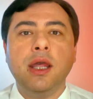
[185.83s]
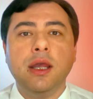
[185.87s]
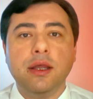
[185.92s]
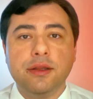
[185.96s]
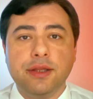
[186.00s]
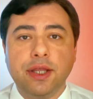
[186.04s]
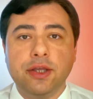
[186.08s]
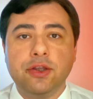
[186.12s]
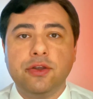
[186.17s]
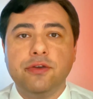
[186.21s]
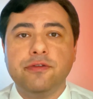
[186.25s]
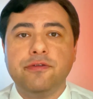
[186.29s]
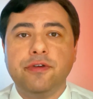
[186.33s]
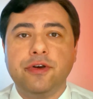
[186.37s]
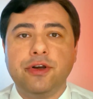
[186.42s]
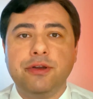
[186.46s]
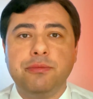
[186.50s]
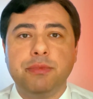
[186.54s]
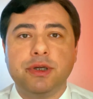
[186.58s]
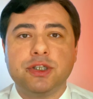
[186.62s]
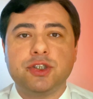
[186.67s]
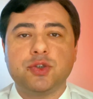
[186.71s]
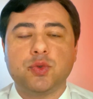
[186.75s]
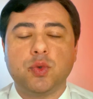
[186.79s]
Thank you very
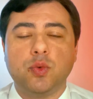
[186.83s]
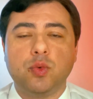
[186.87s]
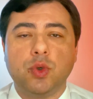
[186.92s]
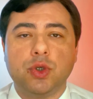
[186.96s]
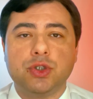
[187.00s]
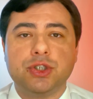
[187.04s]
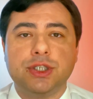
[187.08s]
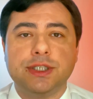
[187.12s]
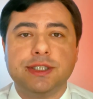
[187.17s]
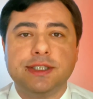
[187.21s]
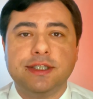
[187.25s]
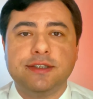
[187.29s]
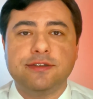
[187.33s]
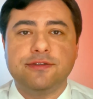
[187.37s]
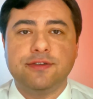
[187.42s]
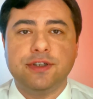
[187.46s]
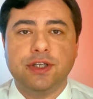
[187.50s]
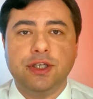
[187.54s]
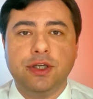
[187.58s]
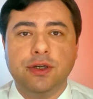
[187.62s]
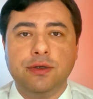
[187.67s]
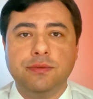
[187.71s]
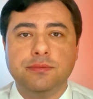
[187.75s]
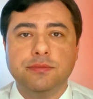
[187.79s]
much for watching this
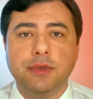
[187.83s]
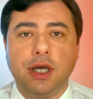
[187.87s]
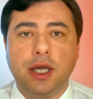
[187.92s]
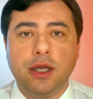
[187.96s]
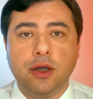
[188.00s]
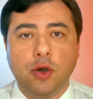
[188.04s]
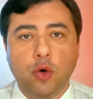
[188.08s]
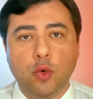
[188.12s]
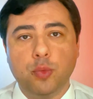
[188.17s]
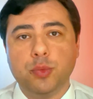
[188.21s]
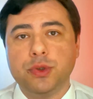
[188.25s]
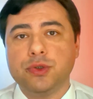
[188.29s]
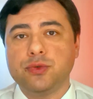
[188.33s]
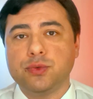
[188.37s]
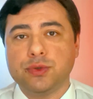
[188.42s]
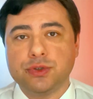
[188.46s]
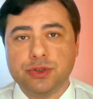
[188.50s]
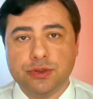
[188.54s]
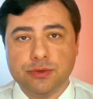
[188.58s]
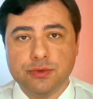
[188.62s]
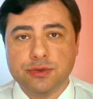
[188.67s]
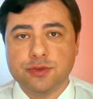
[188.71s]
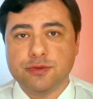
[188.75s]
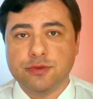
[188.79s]
video. I hope it was
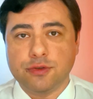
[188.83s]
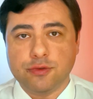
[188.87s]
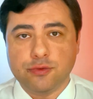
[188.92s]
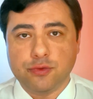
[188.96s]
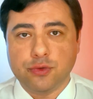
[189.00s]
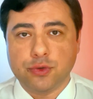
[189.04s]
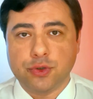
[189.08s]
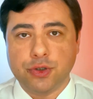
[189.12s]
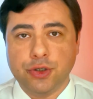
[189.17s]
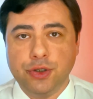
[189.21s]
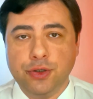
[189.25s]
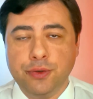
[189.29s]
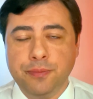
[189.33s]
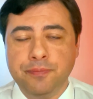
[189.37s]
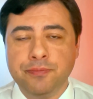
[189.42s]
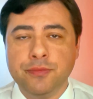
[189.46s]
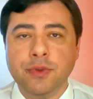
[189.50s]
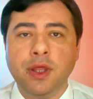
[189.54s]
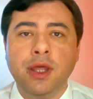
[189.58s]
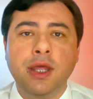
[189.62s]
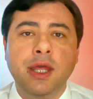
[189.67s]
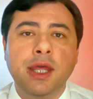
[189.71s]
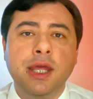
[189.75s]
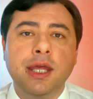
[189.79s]
useful for you.
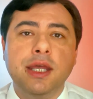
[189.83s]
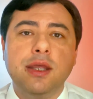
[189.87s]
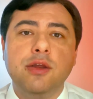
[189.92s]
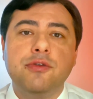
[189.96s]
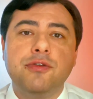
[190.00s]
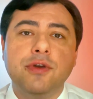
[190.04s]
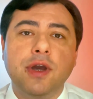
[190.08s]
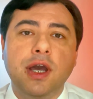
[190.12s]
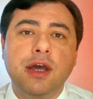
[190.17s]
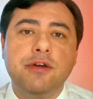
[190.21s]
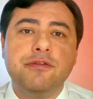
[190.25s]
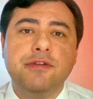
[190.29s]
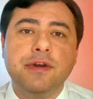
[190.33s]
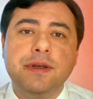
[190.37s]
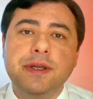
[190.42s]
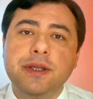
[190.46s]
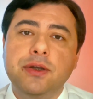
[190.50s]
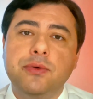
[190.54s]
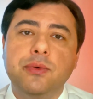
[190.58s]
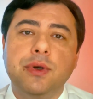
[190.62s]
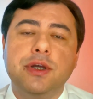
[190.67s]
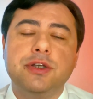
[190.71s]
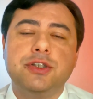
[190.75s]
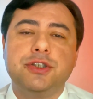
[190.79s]
If you have any
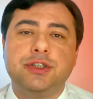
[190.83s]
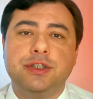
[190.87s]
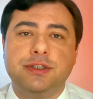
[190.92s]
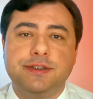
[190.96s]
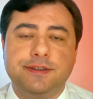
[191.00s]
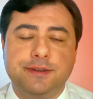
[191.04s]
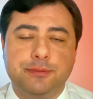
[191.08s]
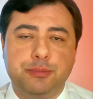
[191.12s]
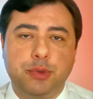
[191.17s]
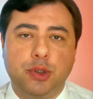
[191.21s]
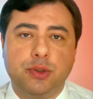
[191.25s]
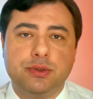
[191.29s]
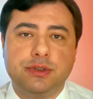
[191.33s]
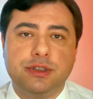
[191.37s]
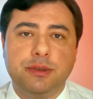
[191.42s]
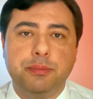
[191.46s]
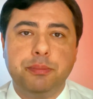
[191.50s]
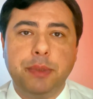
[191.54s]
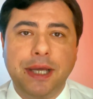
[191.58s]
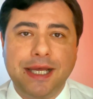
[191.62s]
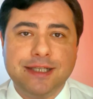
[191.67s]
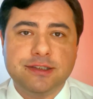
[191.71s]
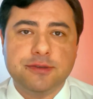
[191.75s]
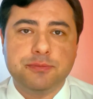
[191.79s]
questions about the
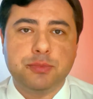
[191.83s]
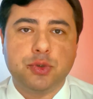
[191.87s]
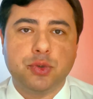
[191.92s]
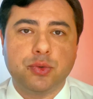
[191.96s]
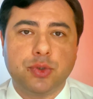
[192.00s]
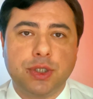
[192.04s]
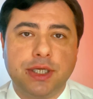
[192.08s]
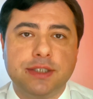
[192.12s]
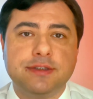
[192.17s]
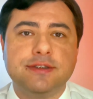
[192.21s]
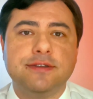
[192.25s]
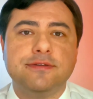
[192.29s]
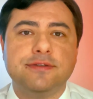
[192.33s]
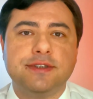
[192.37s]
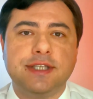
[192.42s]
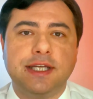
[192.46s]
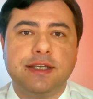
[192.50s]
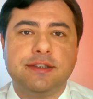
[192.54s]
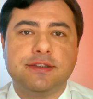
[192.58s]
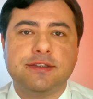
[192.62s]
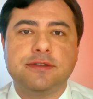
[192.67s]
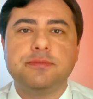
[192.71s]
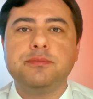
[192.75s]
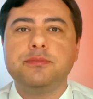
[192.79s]
past progressive
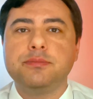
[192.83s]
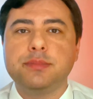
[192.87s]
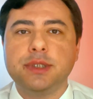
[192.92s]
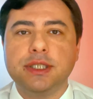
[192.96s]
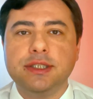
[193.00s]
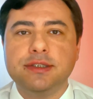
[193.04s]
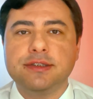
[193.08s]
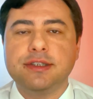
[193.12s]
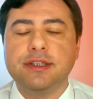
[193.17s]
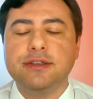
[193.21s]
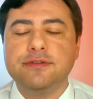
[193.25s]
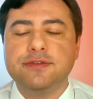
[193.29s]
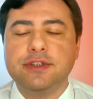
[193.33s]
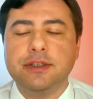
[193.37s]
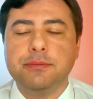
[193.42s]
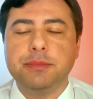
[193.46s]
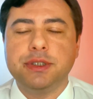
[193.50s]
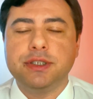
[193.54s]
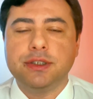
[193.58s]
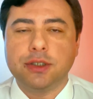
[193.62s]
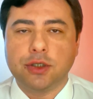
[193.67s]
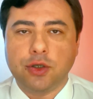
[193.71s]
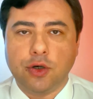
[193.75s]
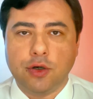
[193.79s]
tense, please leave them in the
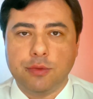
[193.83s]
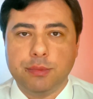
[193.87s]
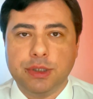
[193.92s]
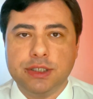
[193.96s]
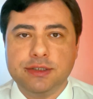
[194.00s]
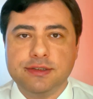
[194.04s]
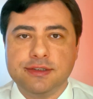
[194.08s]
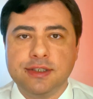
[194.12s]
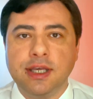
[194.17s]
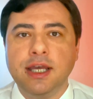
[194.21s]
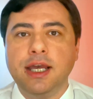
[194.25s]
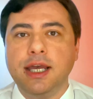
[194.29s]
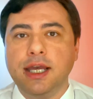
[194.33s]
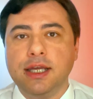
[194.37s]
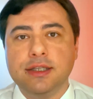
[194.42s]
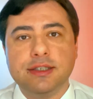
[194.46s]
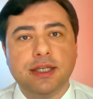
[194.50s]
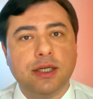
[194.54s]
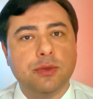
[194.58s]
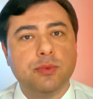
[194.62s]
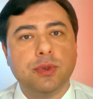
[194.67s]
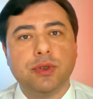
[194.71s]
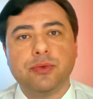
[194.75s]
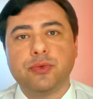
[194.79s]
comments and I
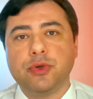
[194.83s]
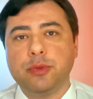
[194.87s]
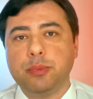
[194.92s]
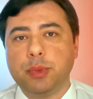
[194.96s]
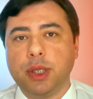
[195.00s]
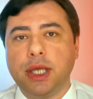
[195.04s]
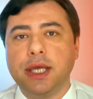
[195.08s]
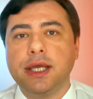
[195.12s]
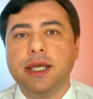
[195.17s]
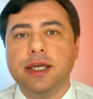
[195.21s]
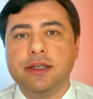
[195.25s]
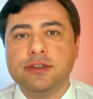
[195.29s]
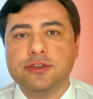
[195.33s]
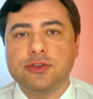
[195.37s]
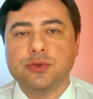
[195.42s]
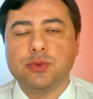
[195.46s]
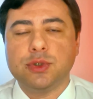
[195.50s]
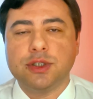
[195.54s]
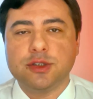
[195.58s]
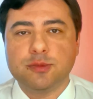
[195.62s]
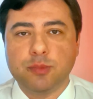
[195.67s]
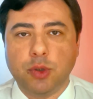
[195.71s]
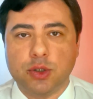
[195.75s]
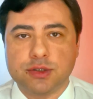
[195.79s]
will reply as soon as
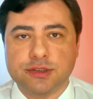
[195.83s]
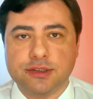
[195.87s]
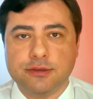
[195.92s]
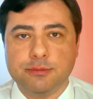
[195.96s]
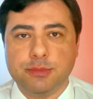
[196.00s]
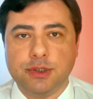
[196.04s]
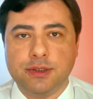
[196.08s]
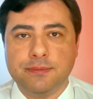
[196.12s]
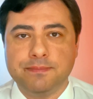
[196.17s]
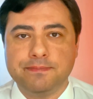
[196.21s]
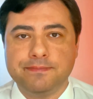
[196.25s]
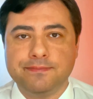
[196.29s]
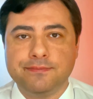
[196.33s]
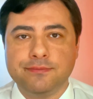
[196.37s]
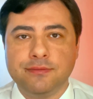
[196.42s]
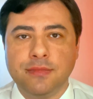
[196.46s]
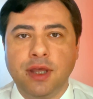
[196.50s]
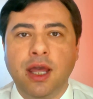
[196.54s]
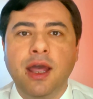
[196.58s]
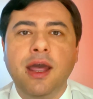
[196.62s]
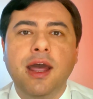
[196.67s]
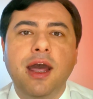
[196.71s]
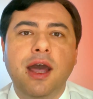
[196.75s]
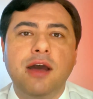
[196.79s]
possible.
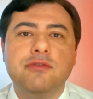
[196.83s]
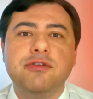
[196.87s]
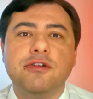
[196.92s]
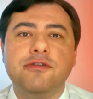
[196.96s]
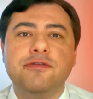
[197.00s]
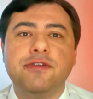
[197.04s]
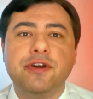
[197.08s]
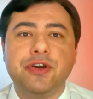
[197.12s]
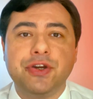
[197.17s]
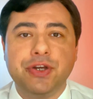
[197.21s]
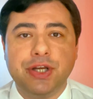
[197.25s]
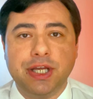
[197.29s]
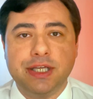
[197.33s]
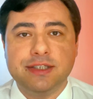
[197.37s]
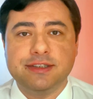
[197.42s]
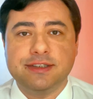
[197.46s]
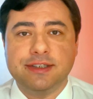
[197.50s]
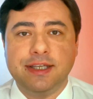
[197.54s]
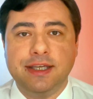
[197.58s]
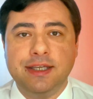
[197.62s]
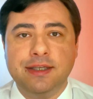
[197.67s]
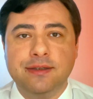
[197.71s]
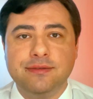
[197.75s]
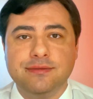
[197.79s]
Have a very nice
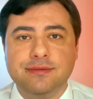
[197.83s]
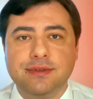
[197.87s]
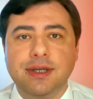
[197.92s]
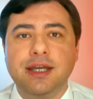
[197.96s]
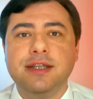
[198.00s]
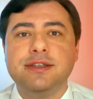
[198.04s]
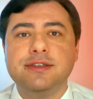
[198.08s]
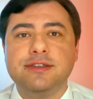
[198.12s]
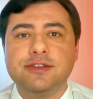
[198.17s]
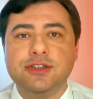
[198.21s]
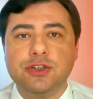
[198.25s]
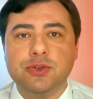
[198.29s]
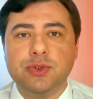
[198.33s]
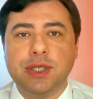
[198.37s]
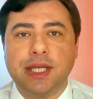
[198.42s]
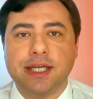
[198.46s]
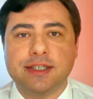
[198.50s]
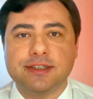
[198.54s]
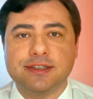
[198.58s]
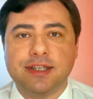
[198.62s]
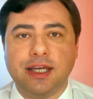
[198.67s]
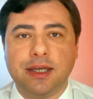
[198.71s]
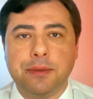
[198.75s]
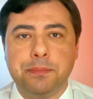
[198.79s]
day and see you next
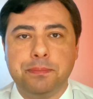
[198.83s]
time.